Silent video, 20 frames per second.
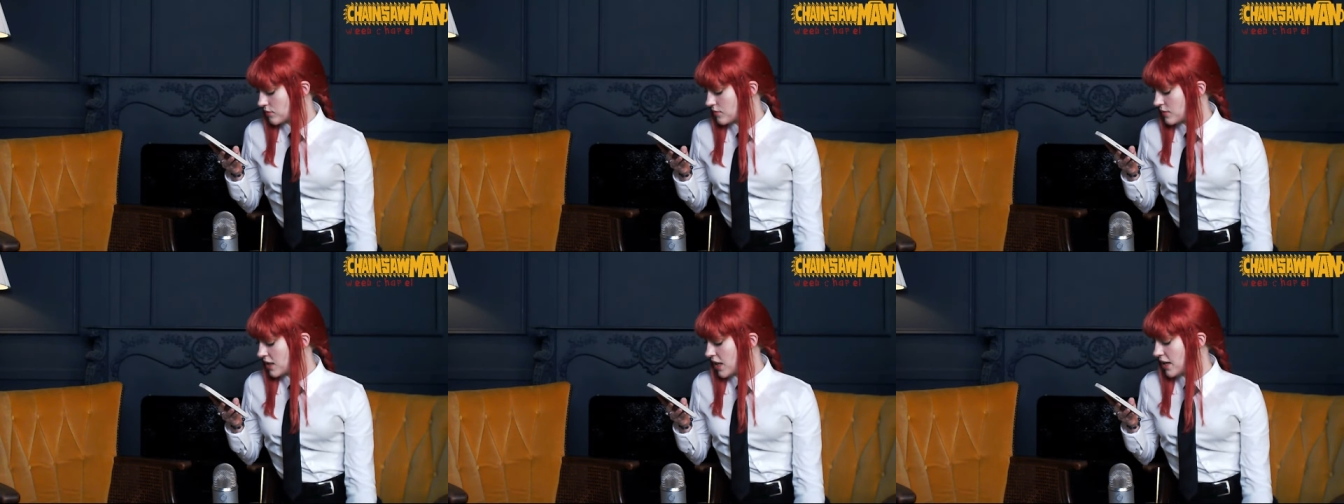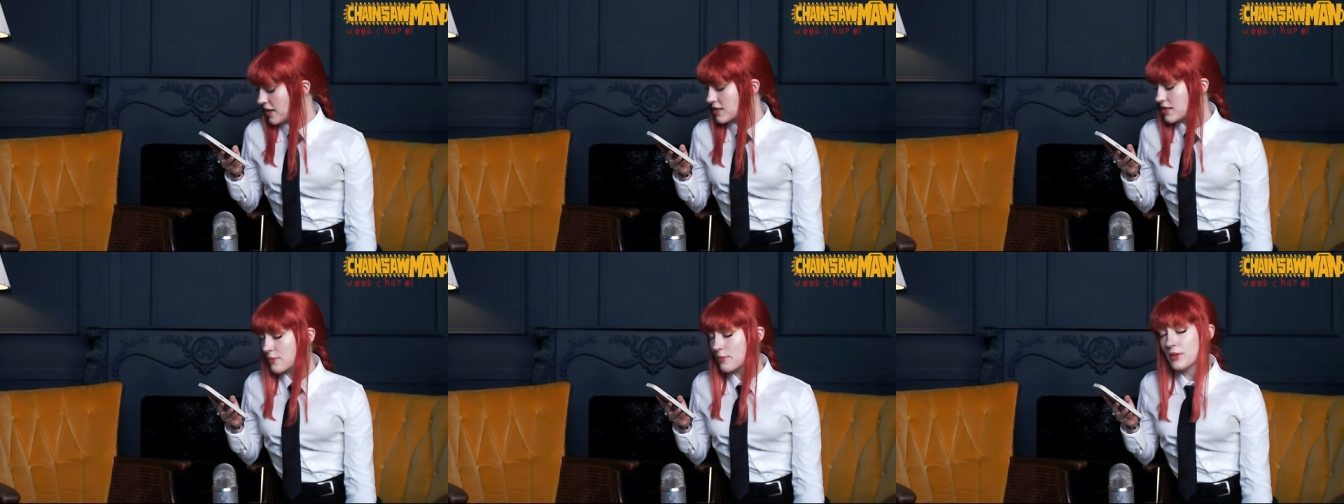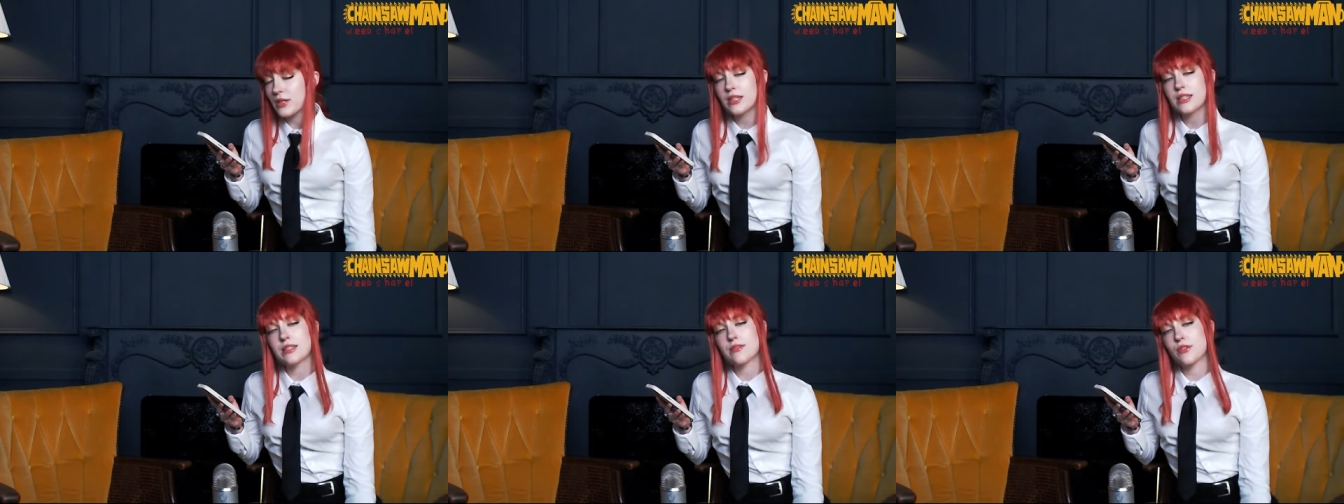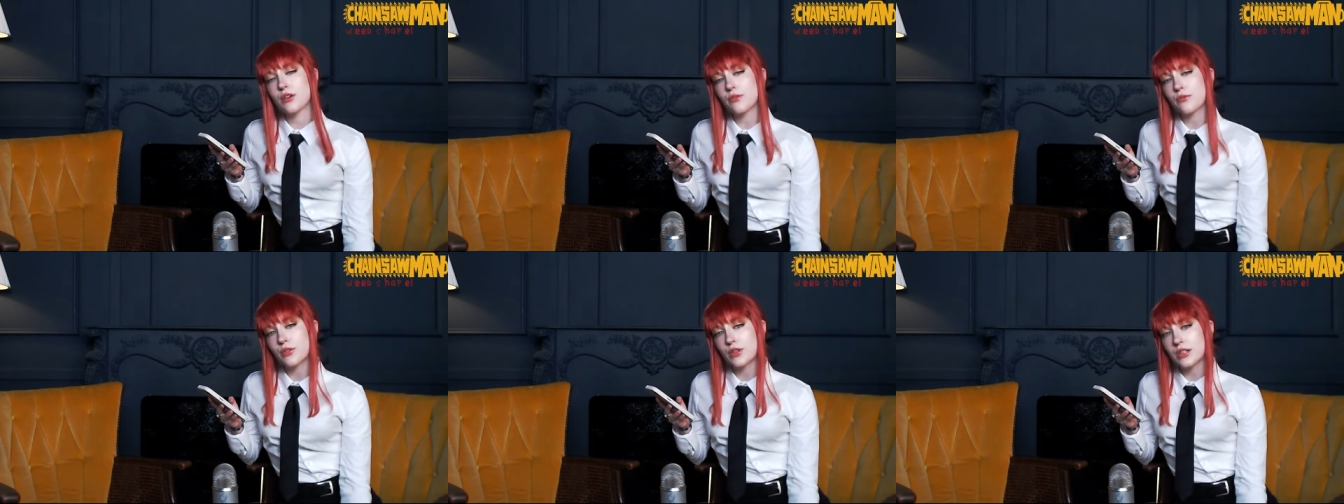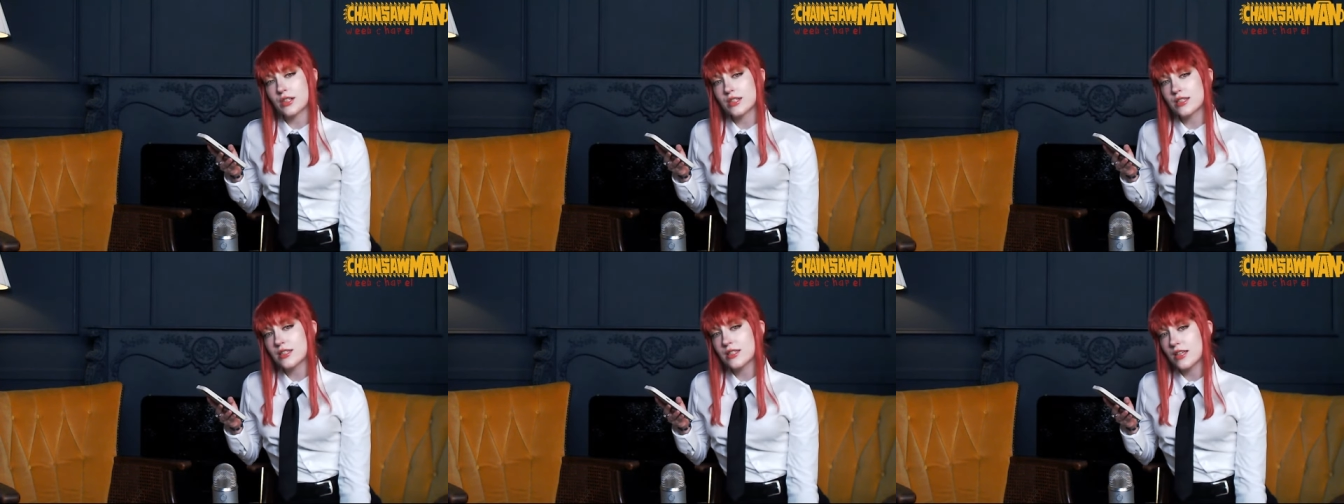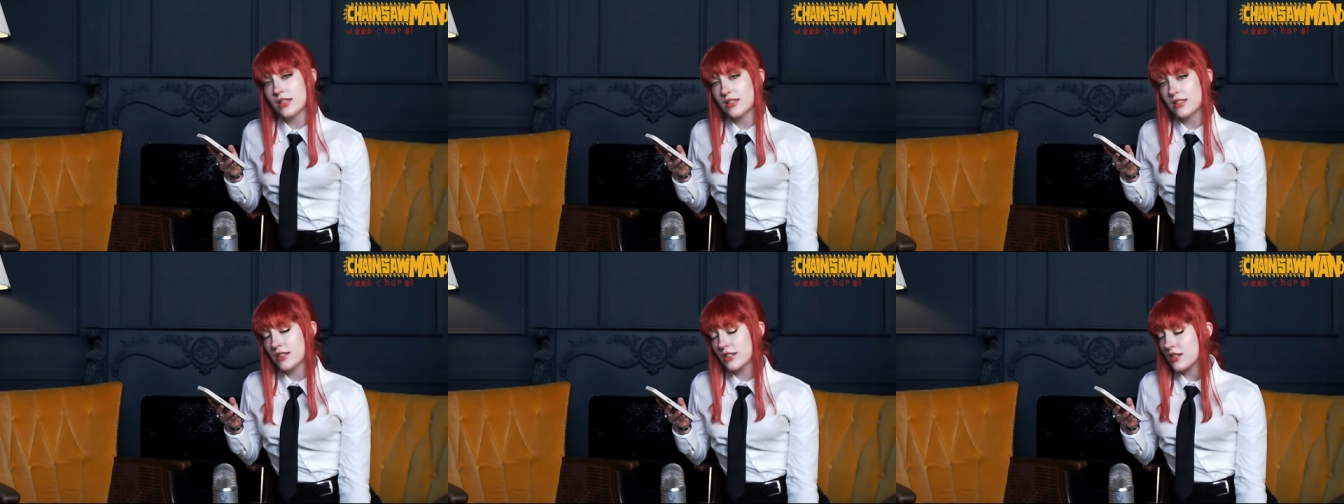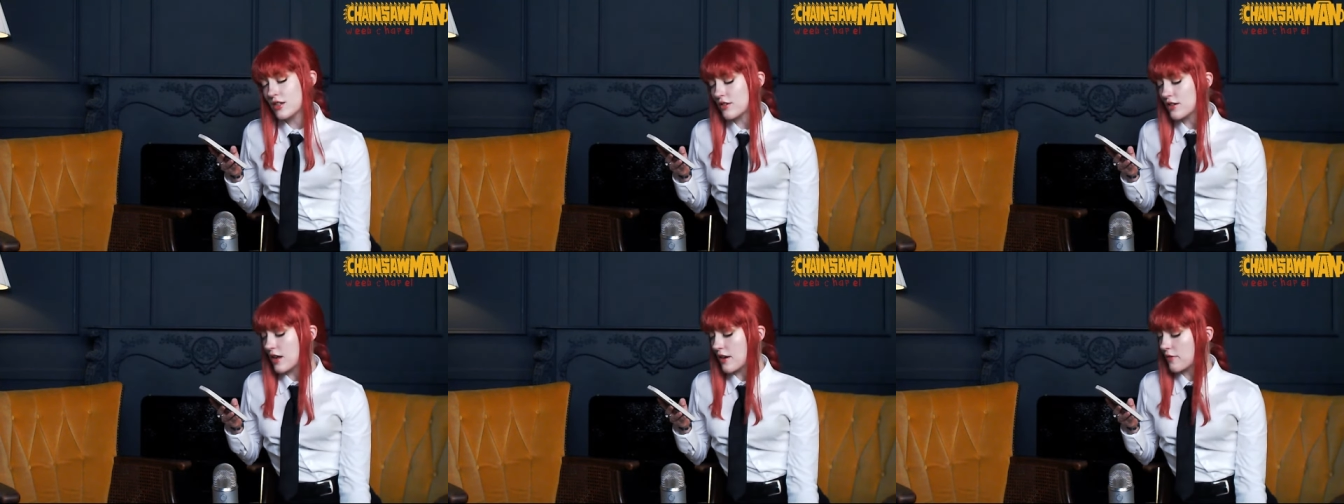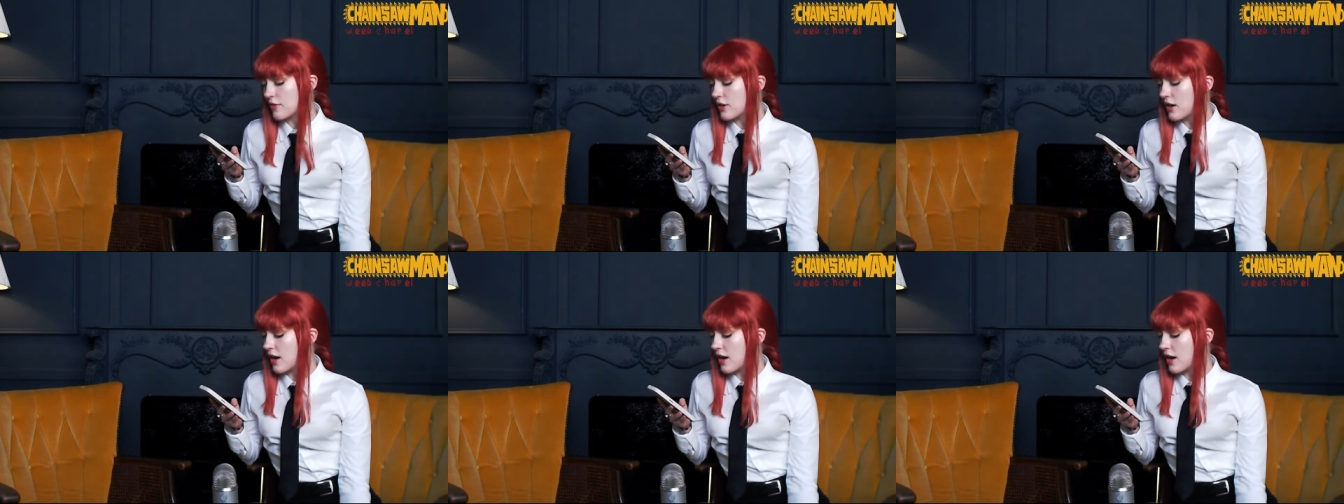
Yes, please feel free to send in your Never